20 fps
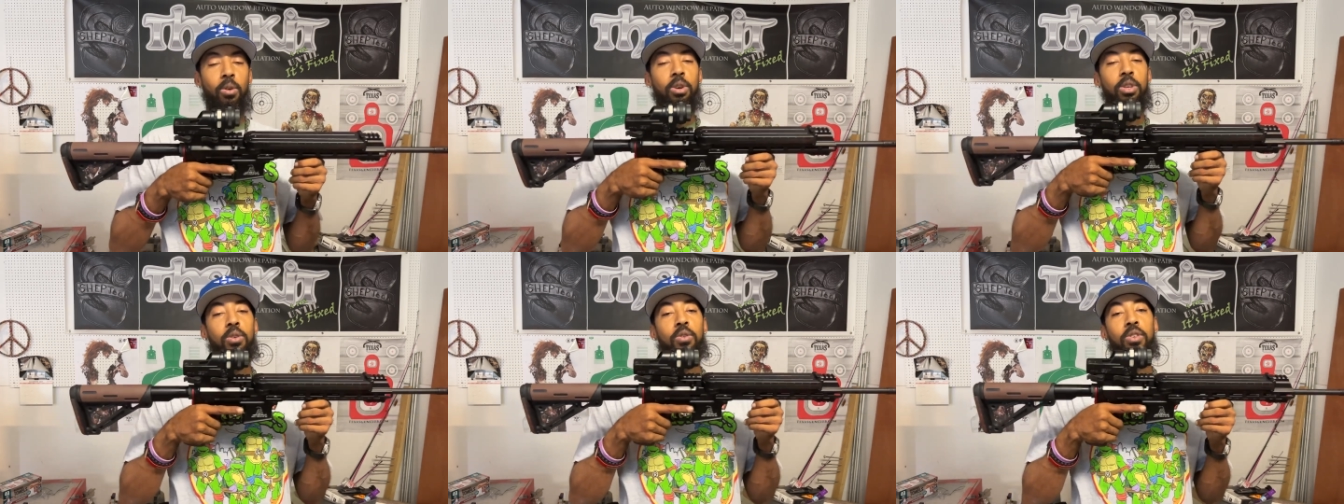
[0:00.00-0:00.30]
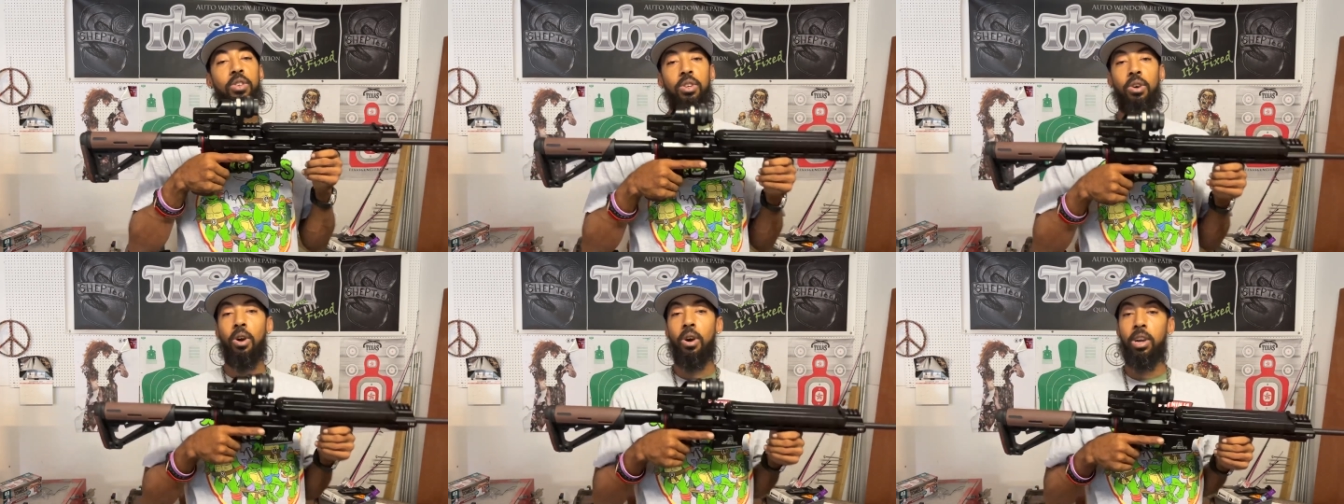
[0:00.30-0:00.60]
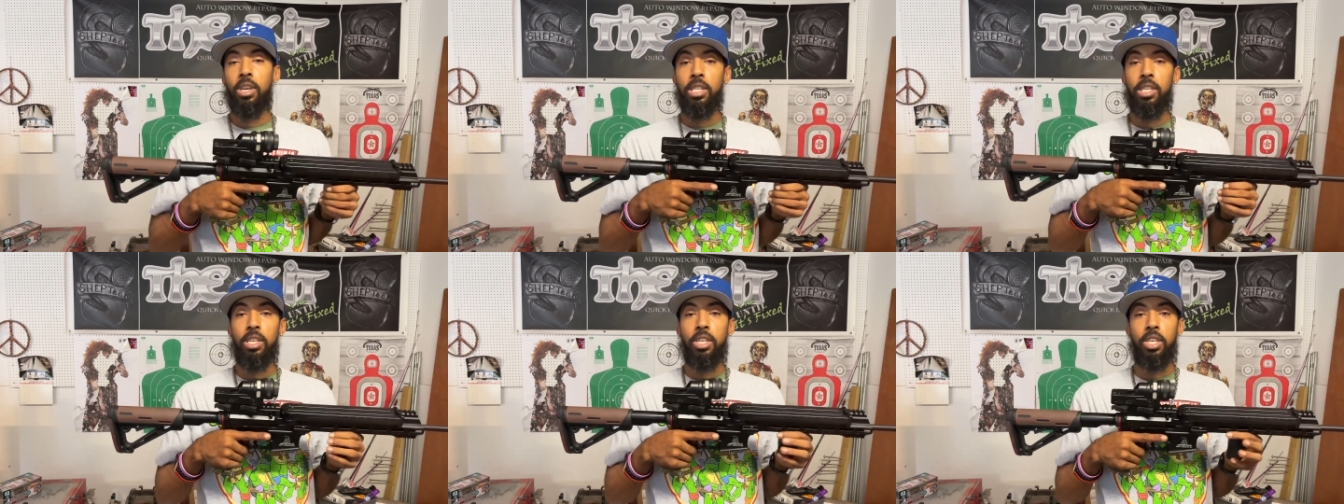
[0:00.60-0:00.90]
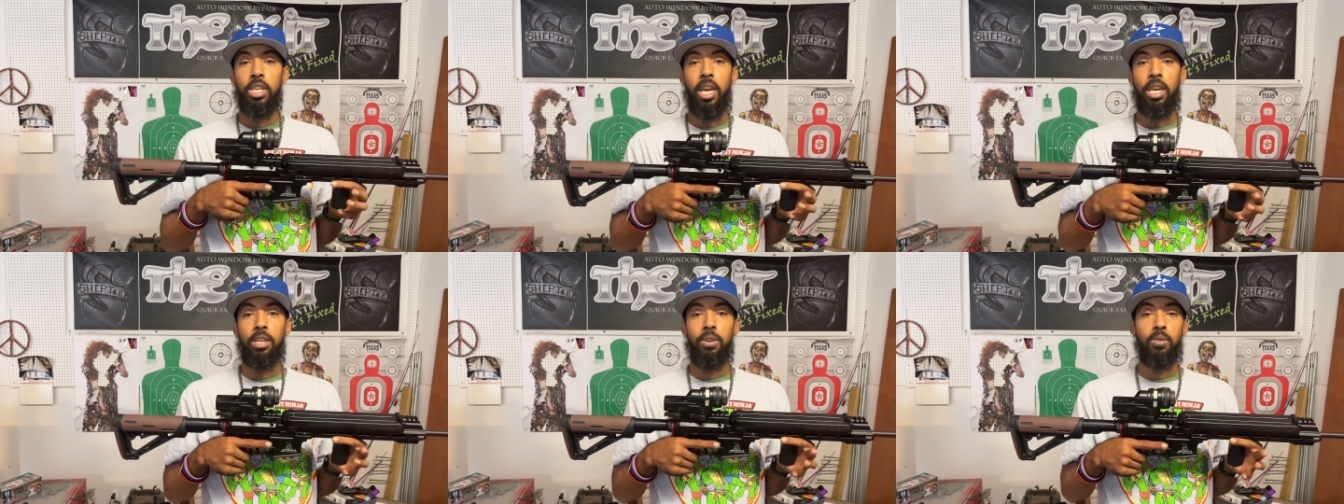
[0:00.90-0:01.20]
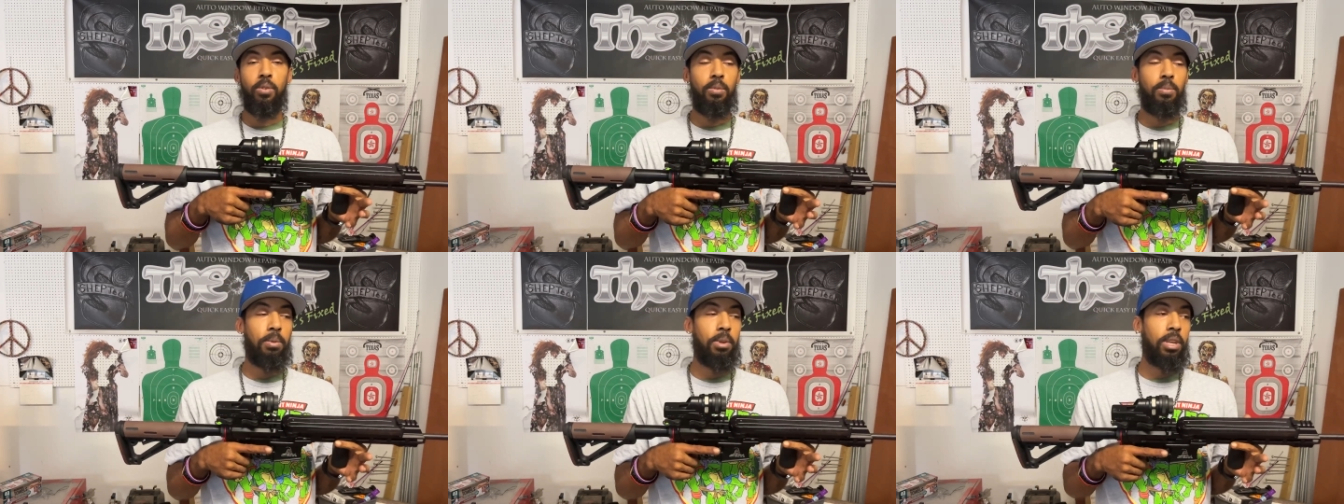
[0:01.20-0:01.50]
You saw in the shot
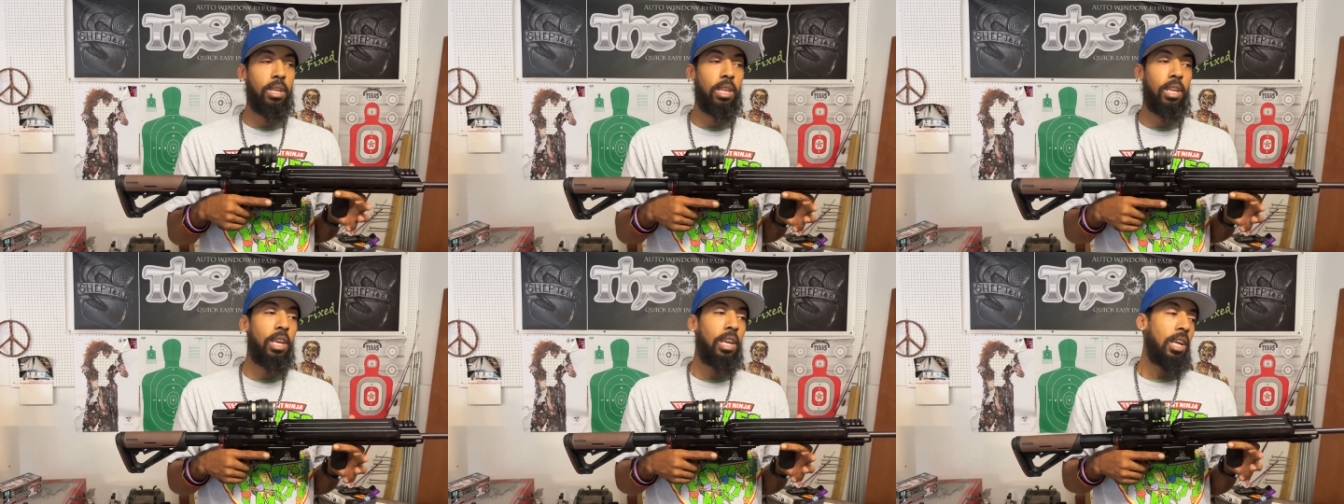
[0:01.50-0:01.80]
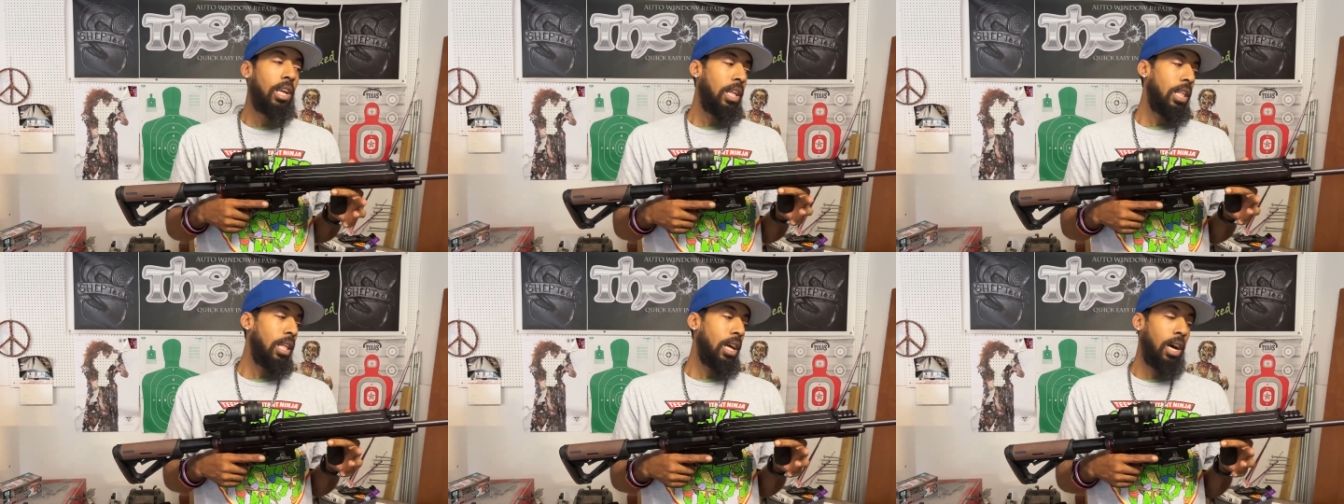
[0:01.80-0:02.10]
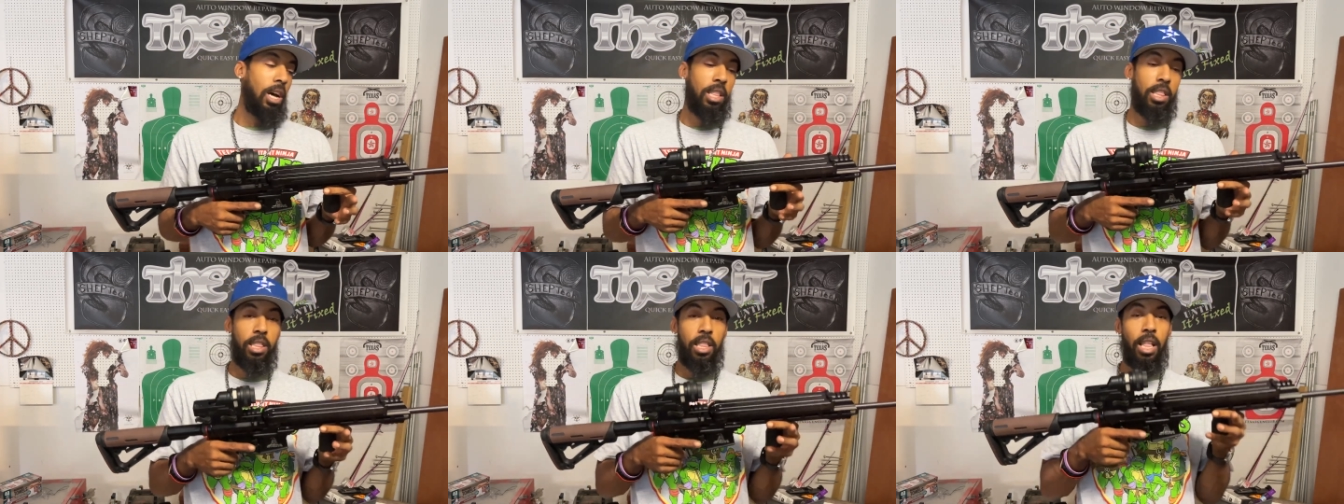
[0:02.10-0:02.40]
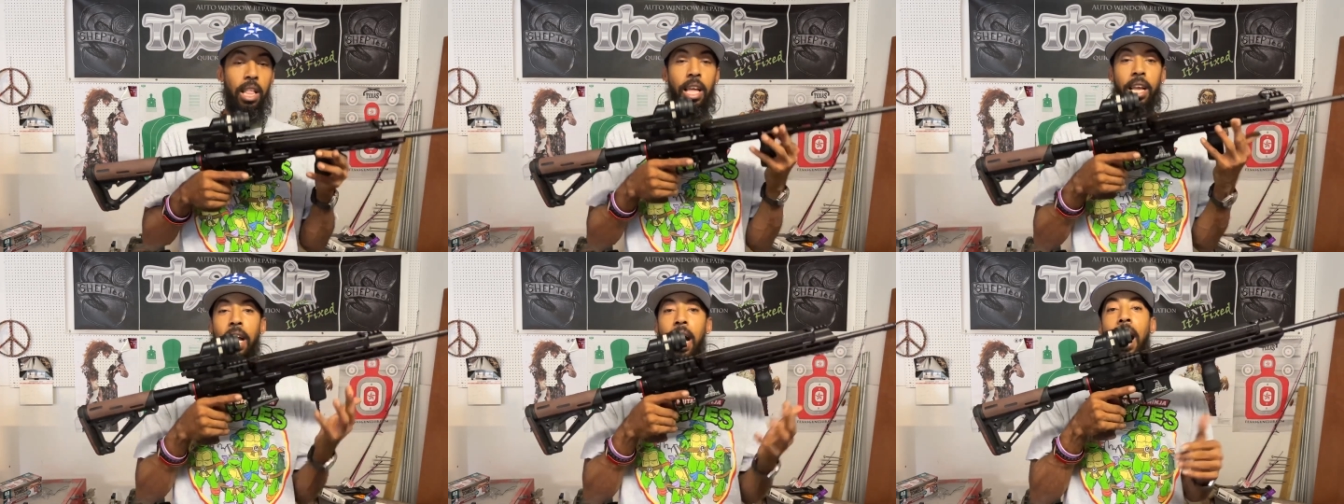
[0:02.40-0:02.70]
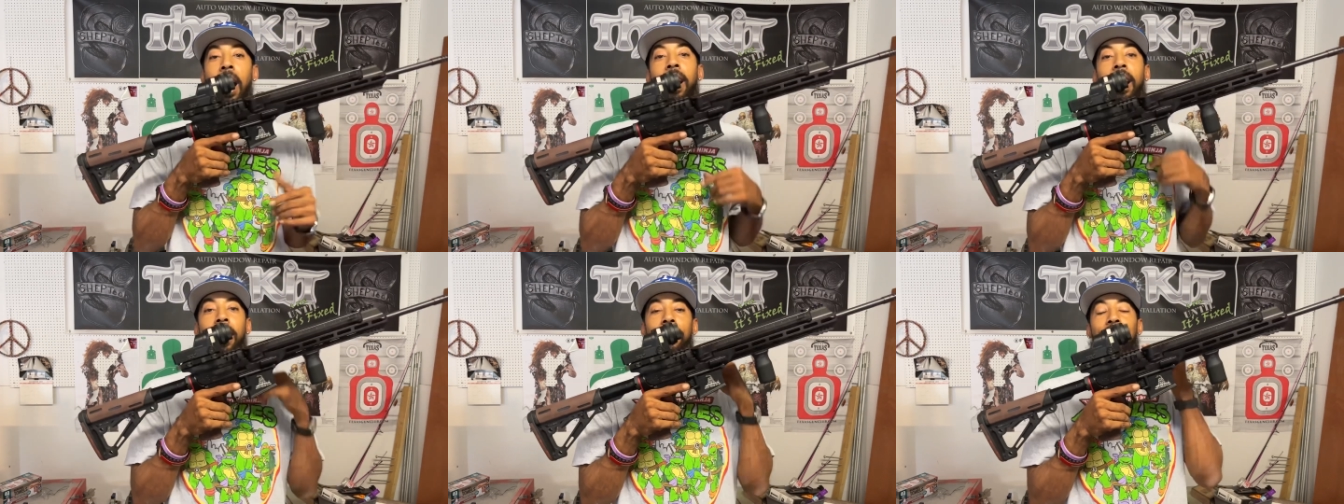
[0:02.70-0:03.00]
grouping, like
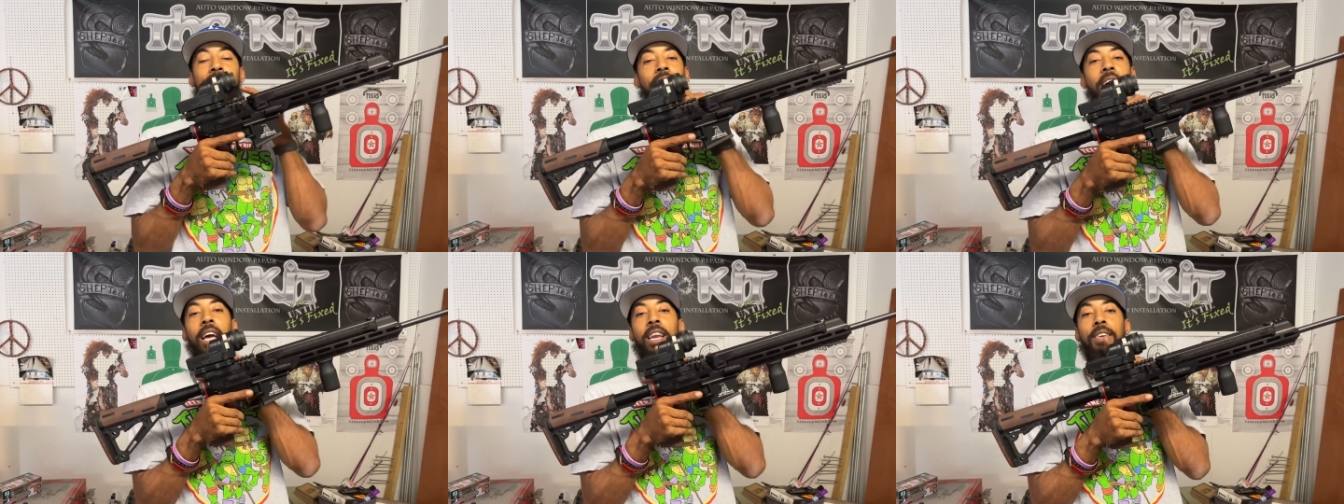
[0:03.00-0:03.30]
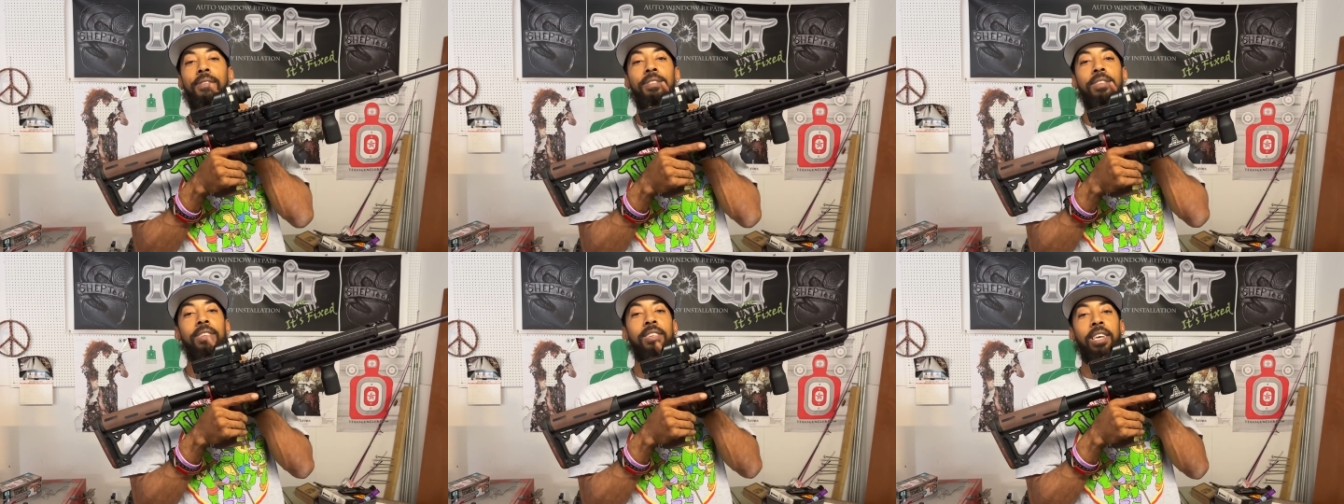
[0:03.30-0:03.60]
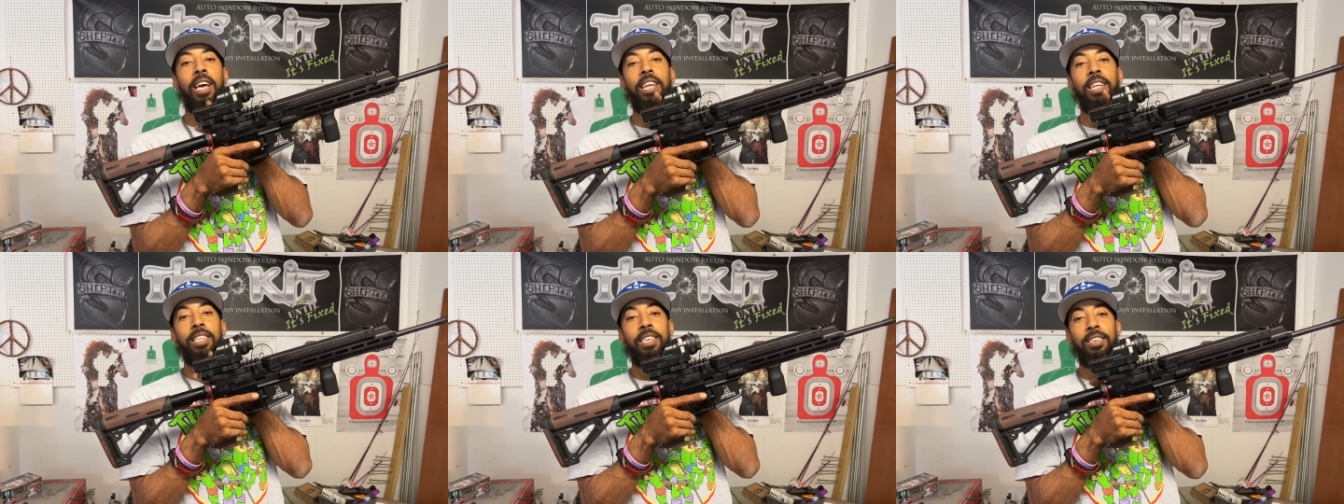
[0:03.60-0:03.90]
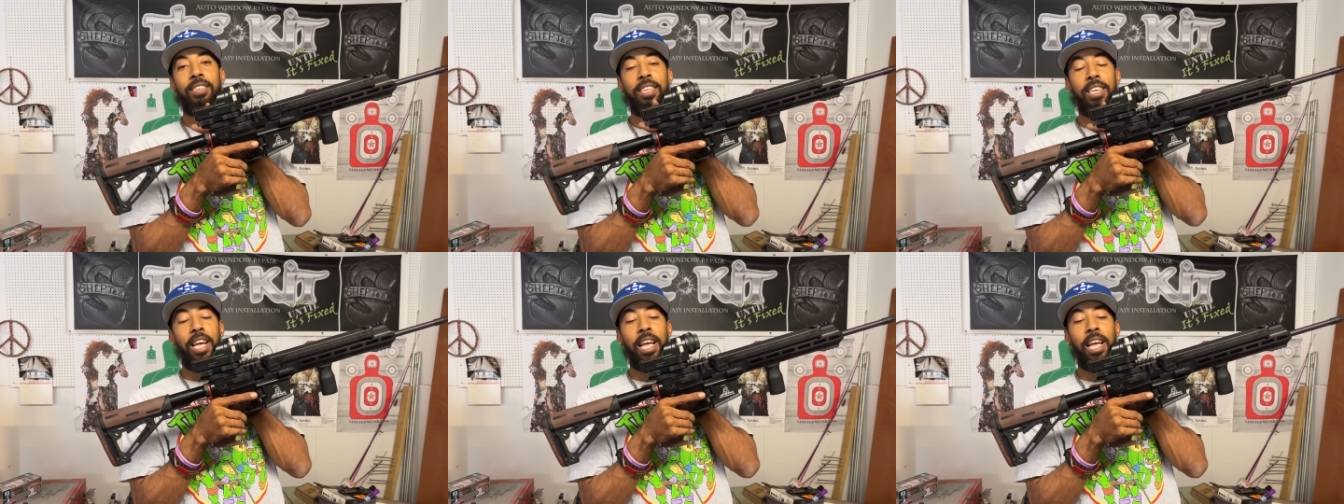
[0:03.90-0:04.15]
I had not even sighted this thing.